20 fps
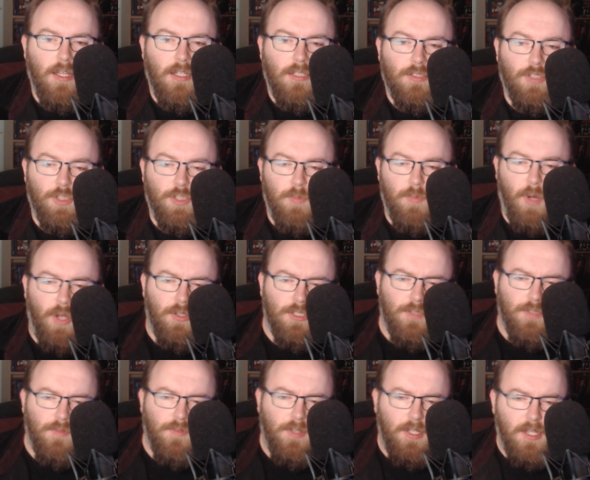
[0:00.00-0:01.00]
So
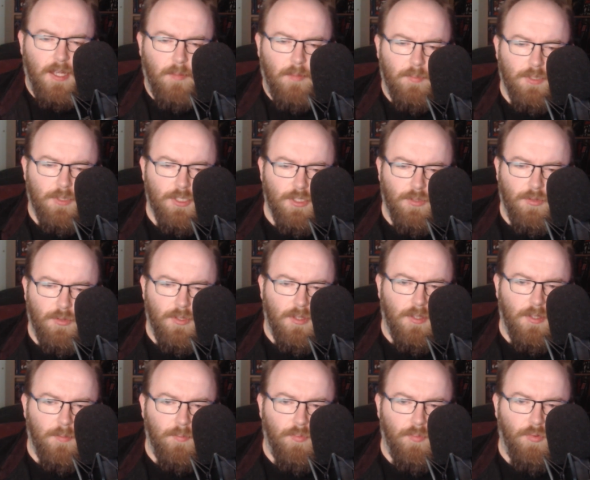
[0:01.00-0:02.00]
spoilers for the episode.
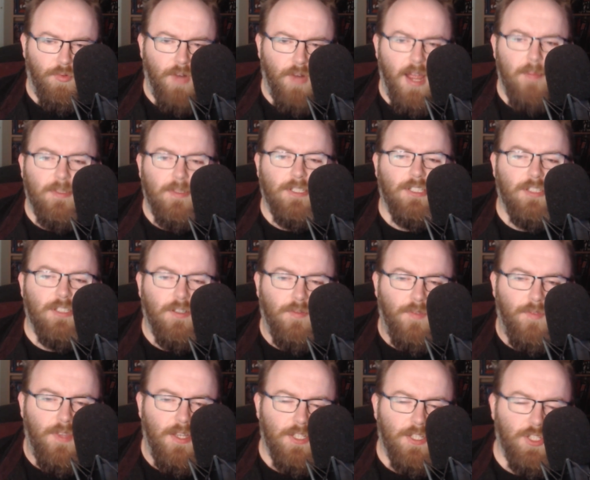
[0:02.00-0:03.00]
The premise
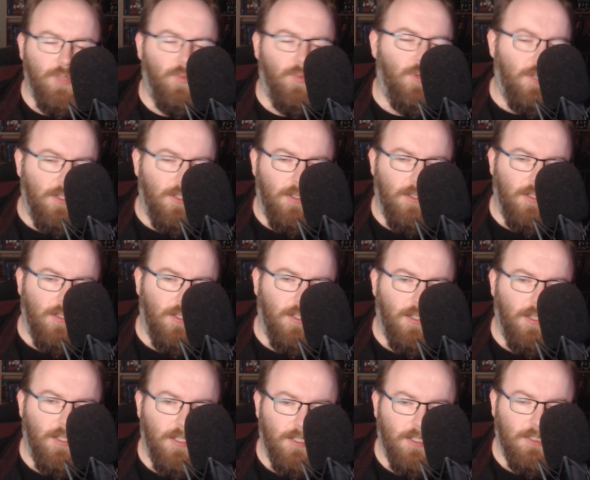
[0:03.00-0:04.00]
of this one
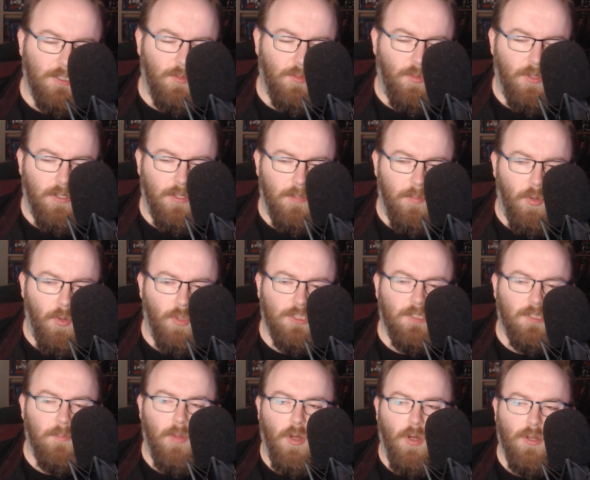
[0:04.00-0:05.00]
is that we're in a
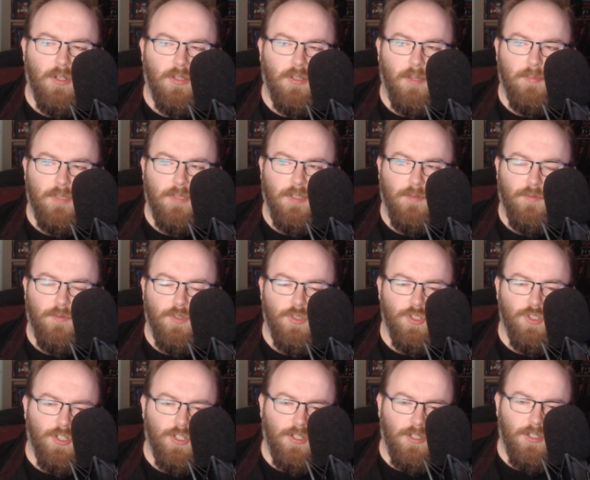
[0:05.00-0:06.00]
post-apocalyptic
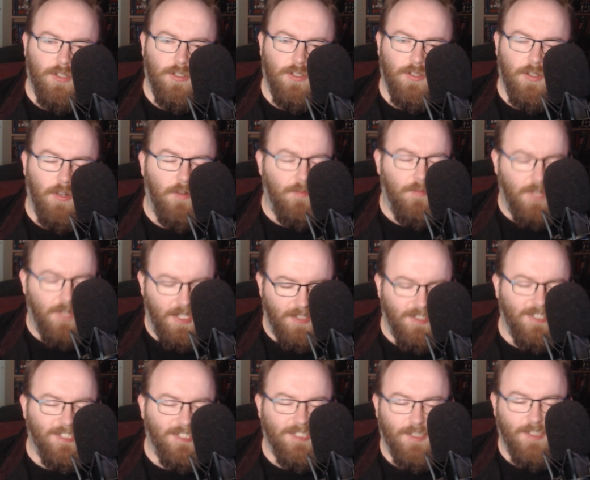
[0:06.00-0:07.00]
future of
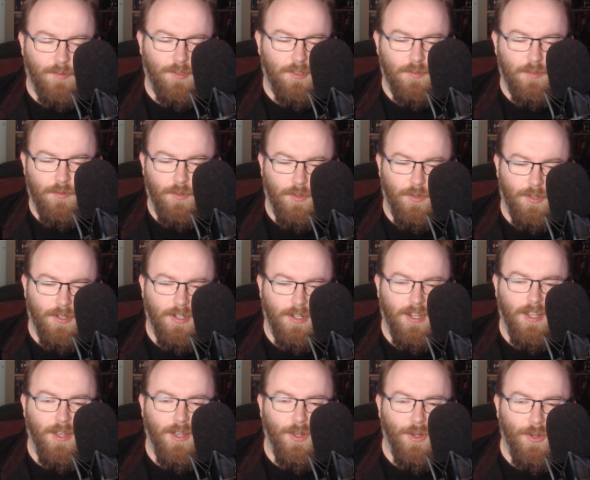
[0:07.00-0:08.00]
1974,
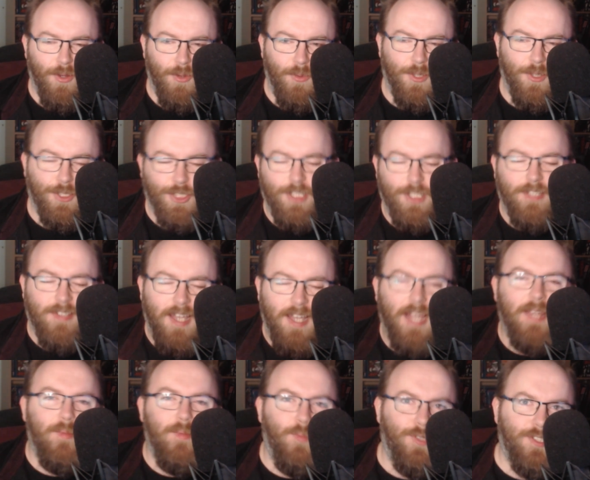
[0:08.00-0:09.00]
which at the
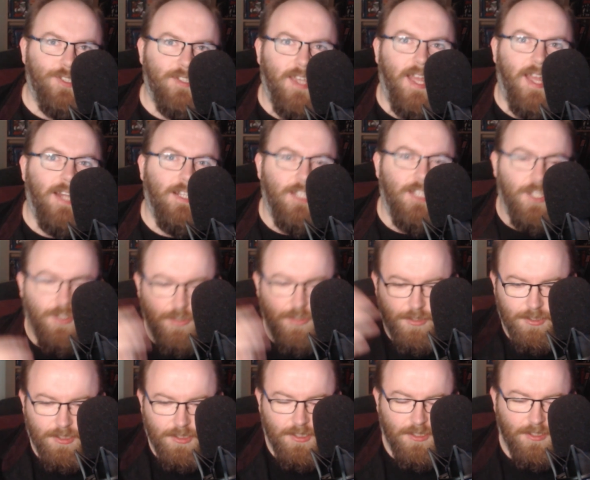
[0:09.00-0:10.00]
time was 10
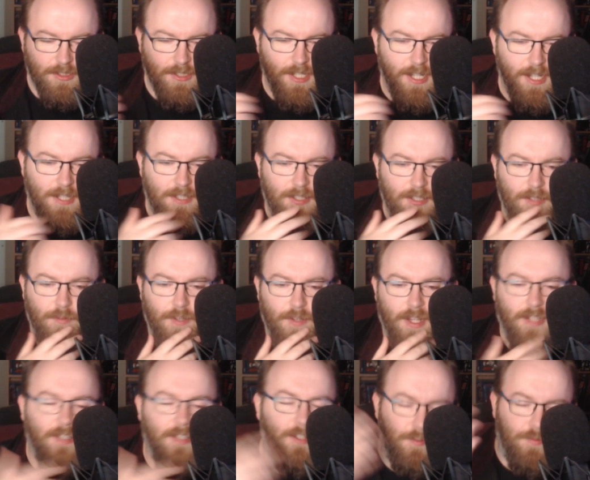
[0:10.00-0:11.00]
years into
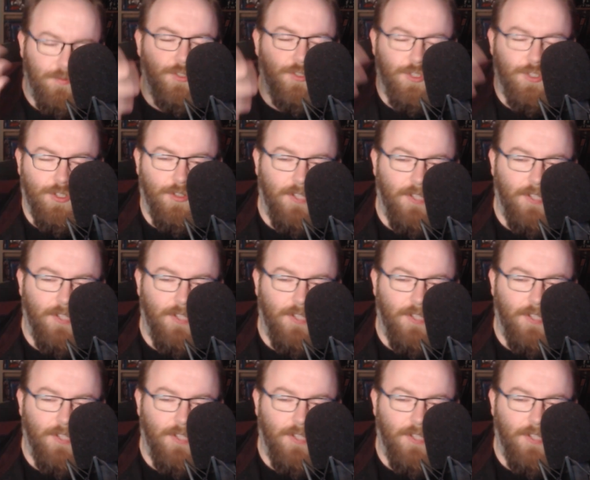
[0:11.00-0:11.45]
the future.